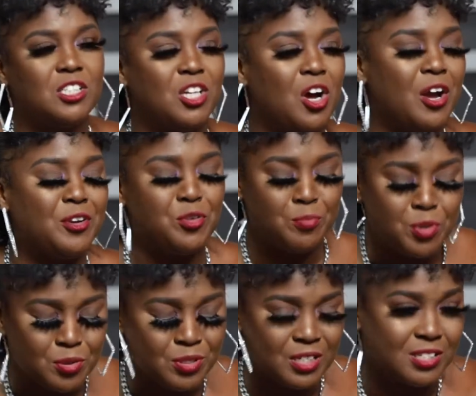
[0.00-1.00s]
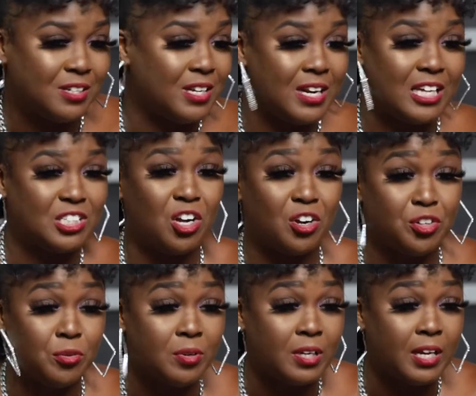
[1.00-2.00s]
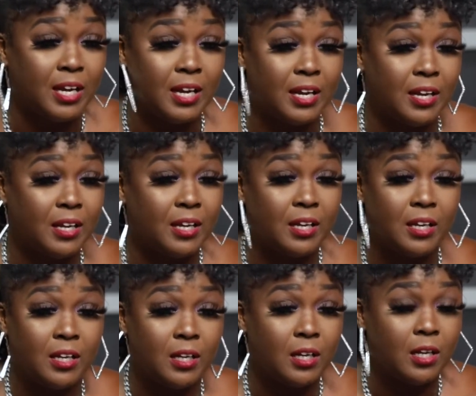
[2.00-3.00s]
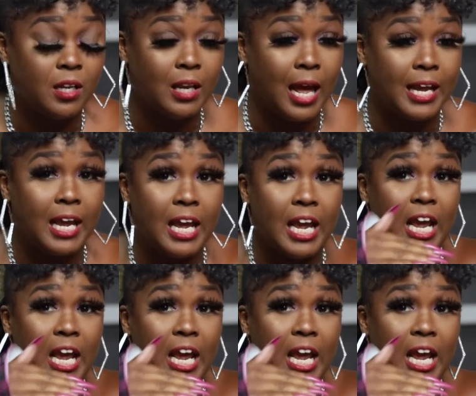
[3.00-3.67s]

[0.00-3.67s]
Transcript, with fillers: So, and do music. So then I started doing it. And like,